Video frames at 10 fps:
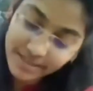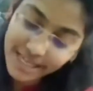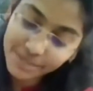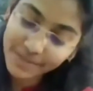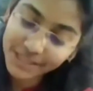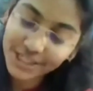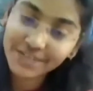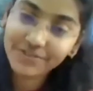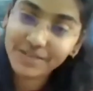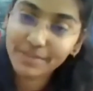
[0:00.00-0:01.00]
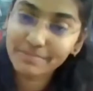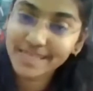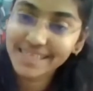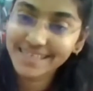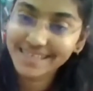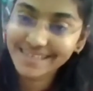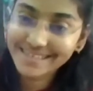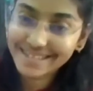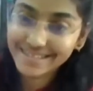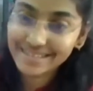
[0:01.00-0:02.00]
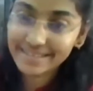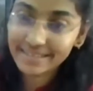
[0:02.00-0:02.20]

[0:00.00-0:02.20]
especially for baby girls.